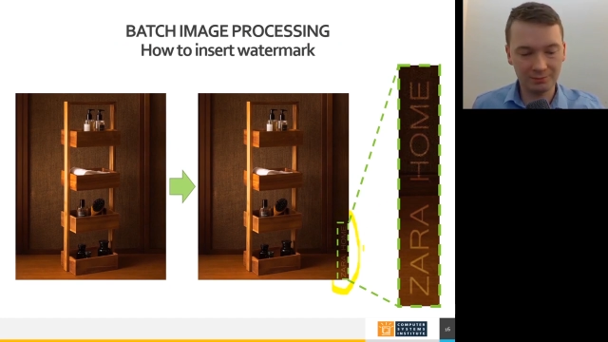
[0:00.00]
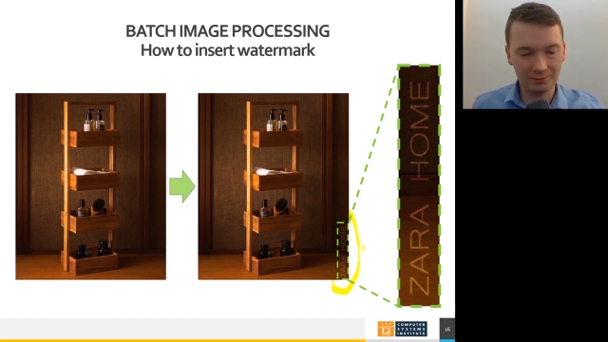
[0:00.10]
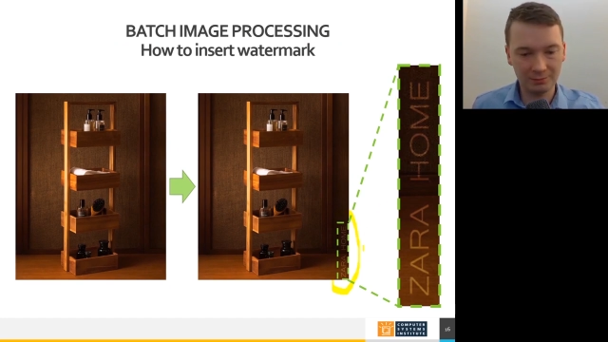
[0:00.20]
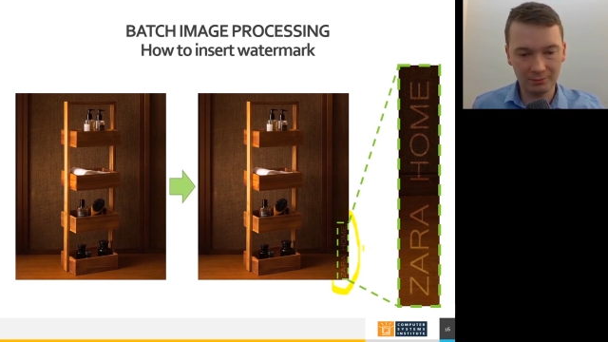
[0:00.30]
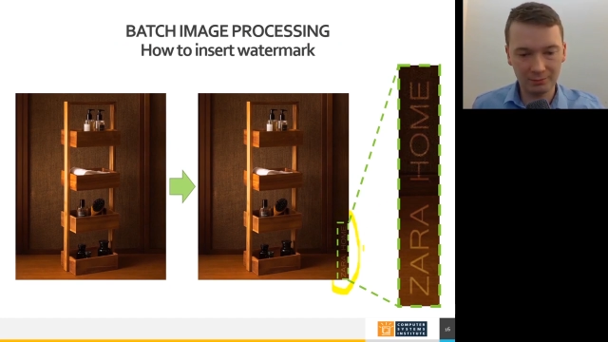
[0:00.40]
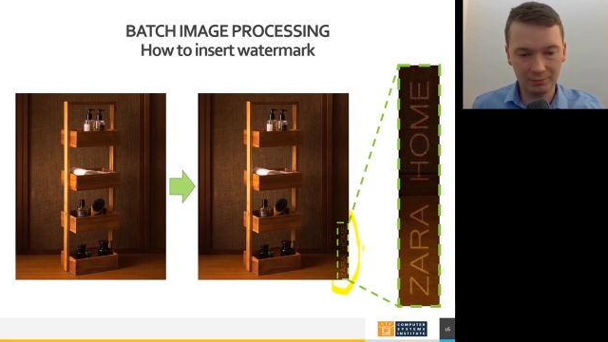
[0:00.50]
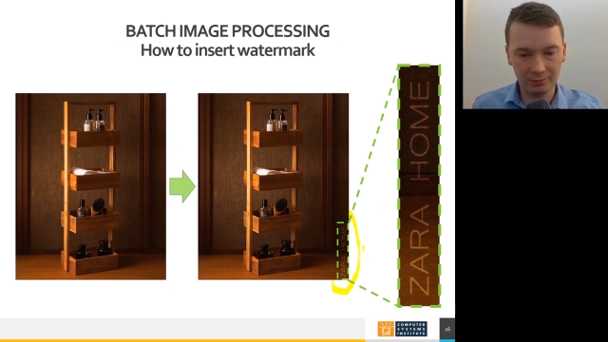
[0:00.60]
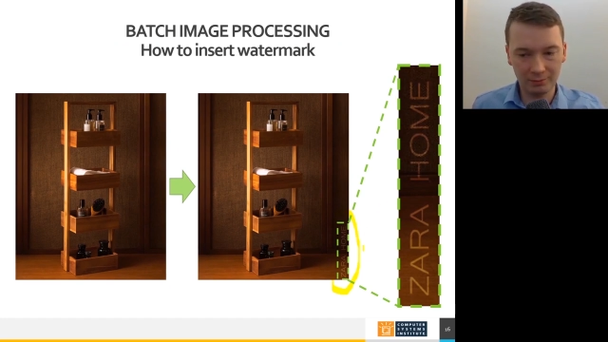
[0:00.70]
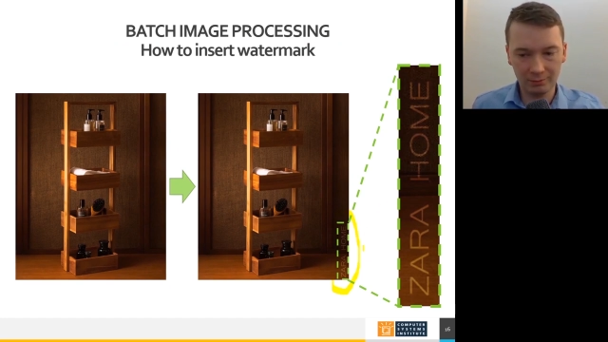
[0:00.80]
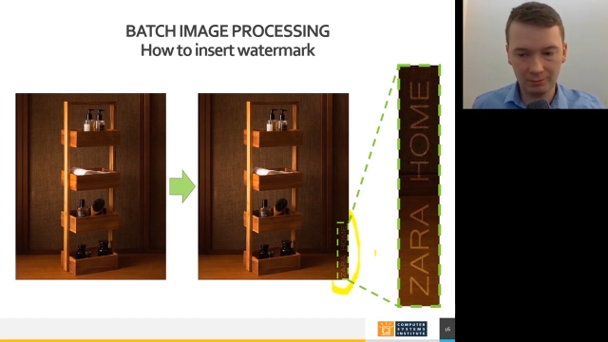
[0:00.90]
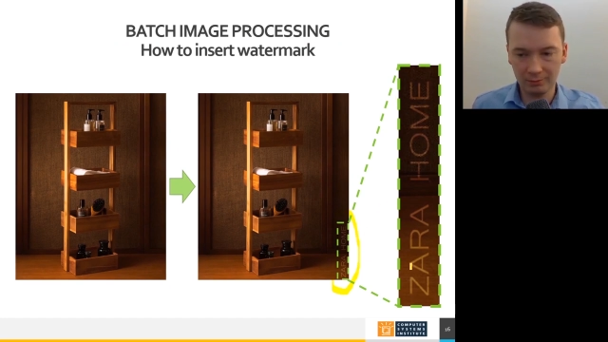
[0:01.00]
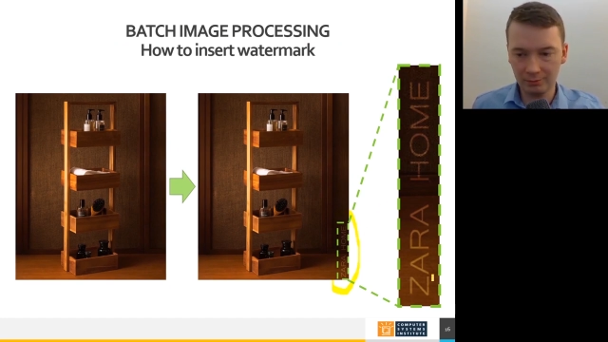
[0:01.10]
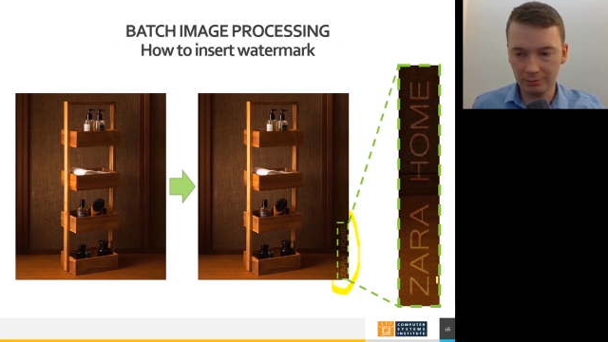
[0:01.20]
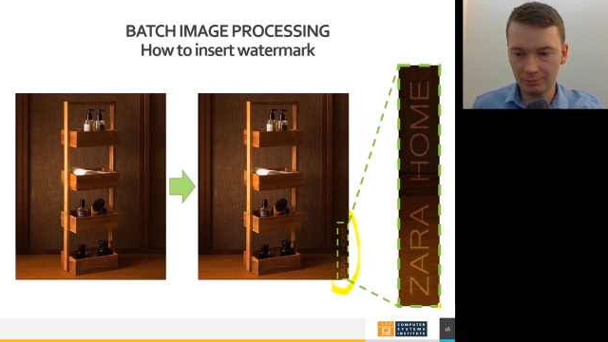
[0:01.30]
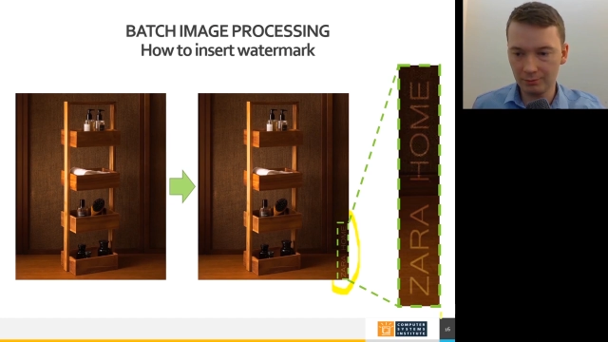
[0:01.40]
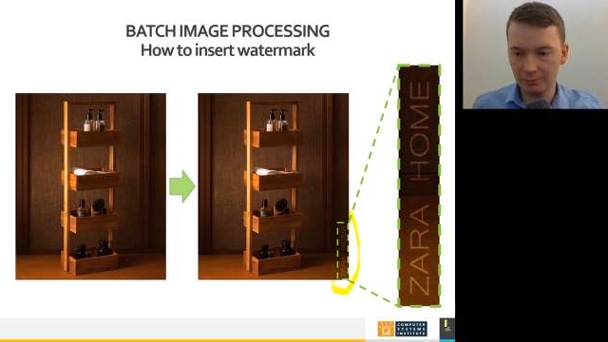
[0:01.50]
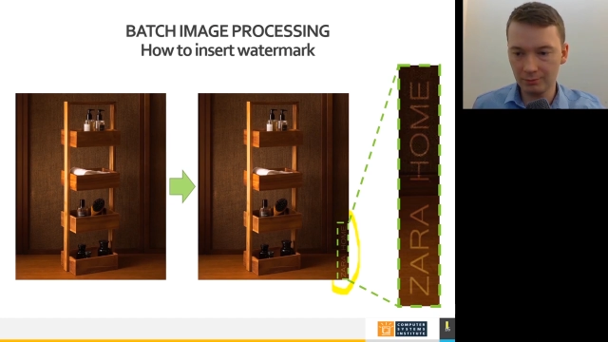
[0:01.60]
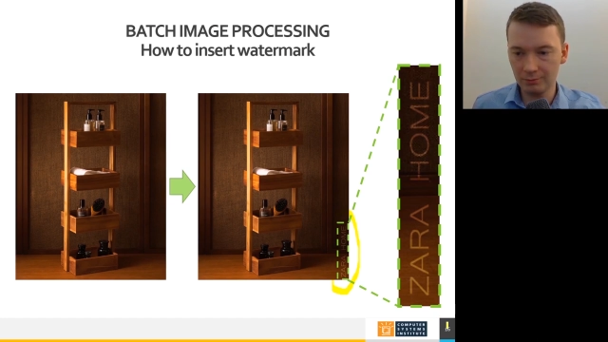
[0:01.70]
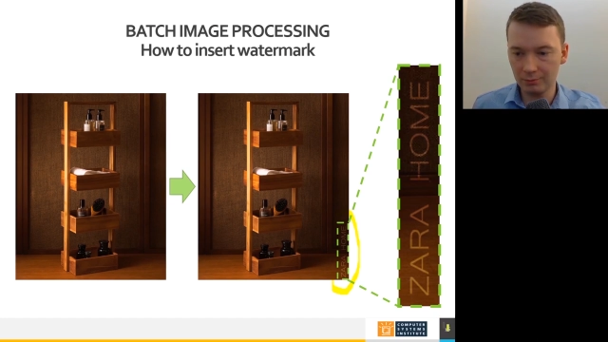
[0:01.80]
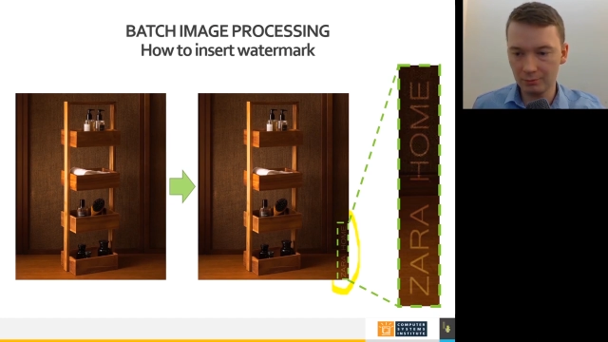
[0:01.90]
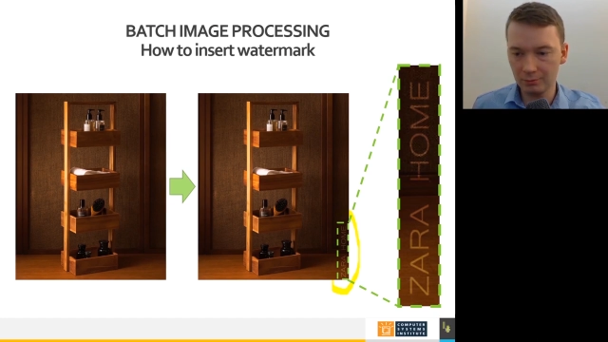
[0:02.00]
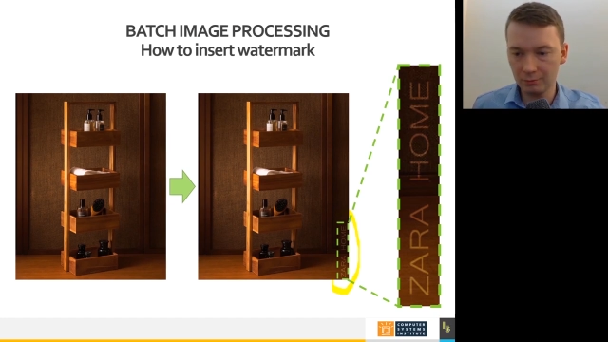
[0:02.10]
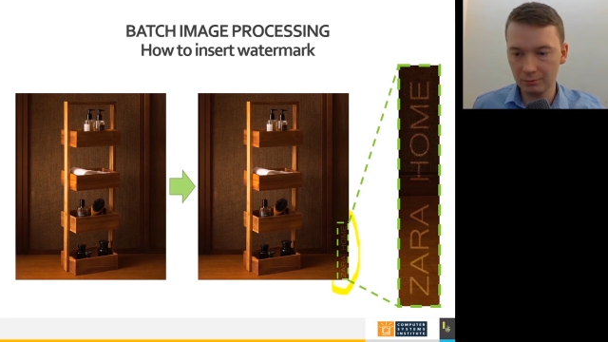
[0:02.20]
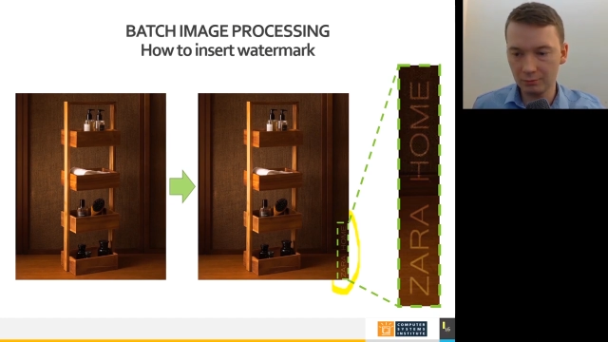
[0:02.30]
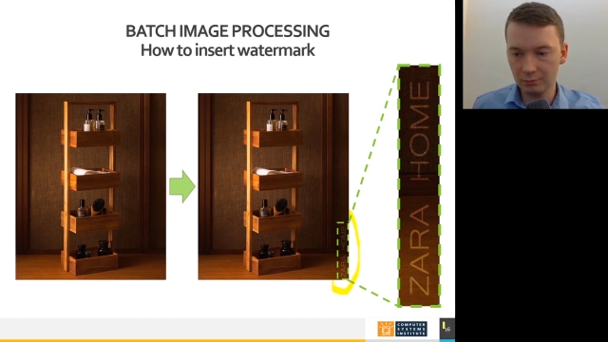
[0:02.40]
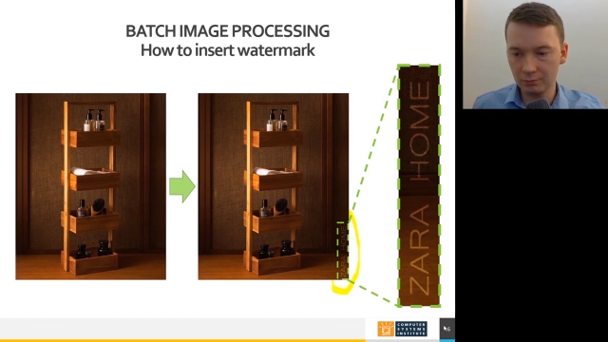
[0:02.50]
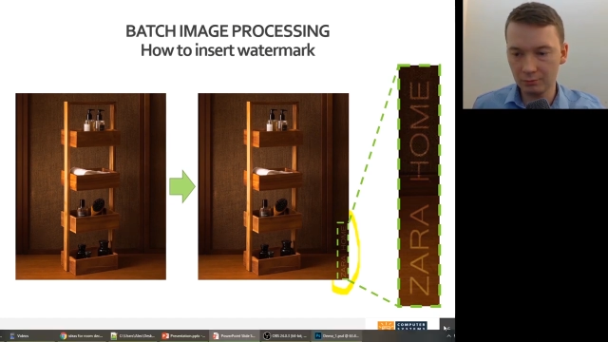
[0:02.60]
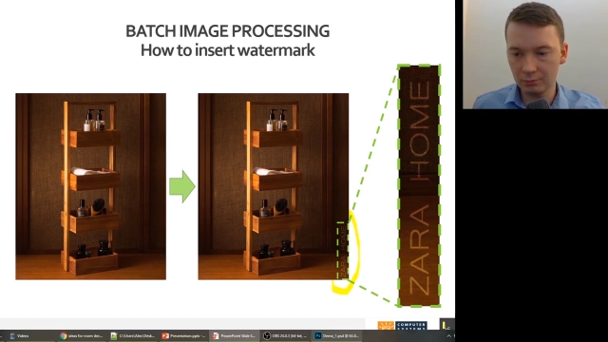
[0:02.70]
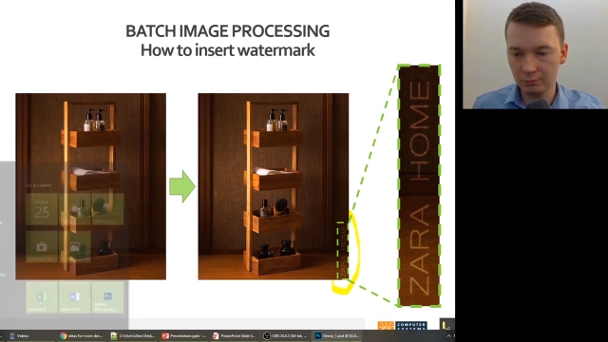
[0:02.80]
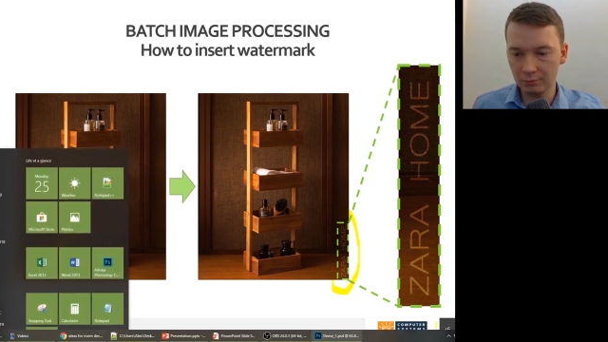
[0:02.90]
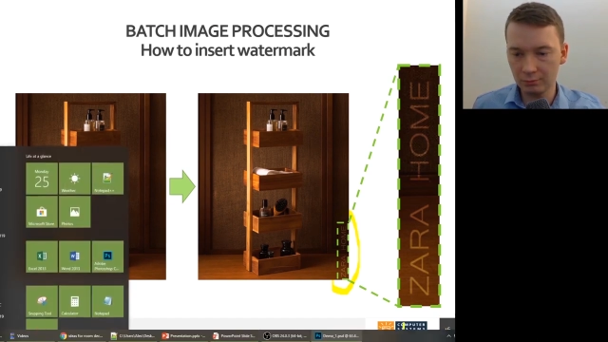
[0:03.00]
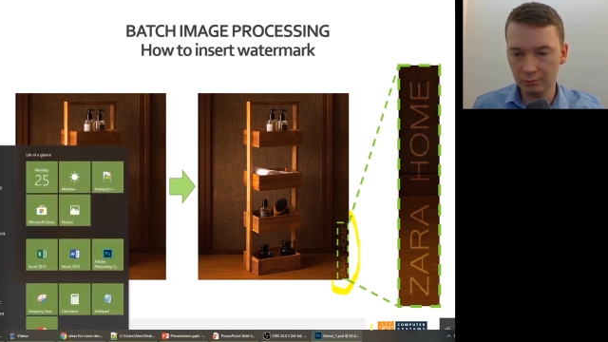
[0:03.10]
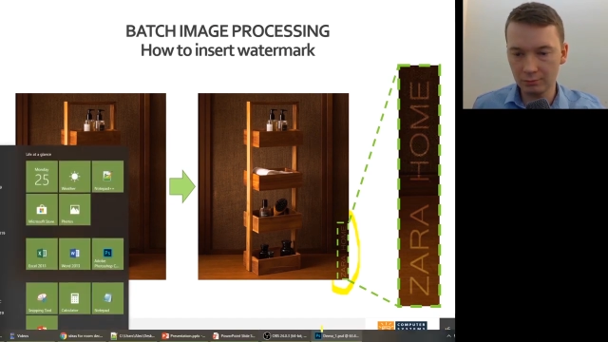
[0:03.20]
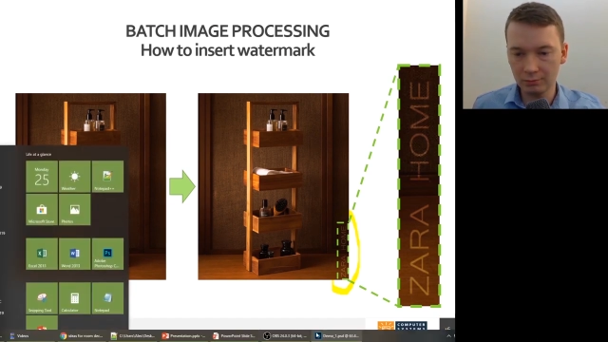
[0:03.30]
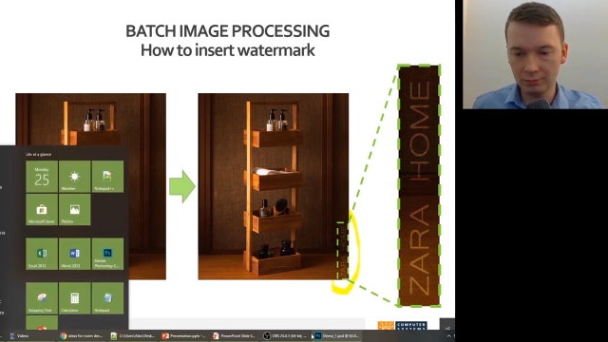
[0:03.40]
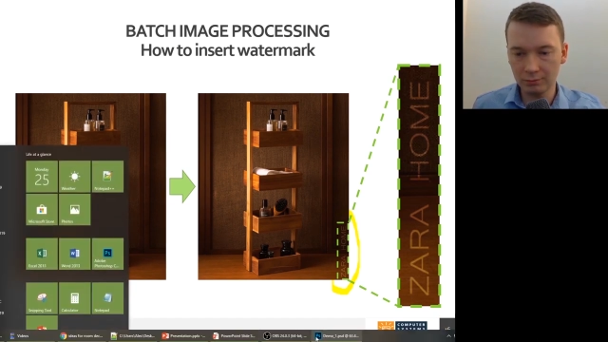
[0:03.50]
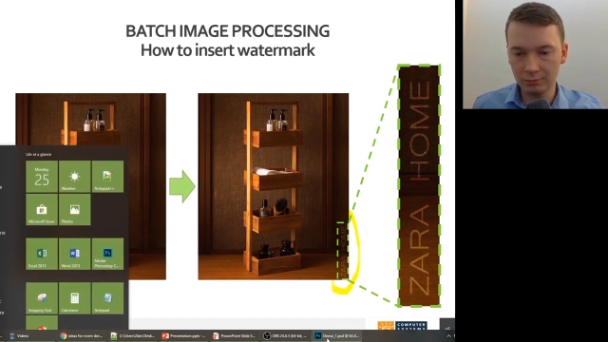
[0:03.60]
No one is speaking in this clip.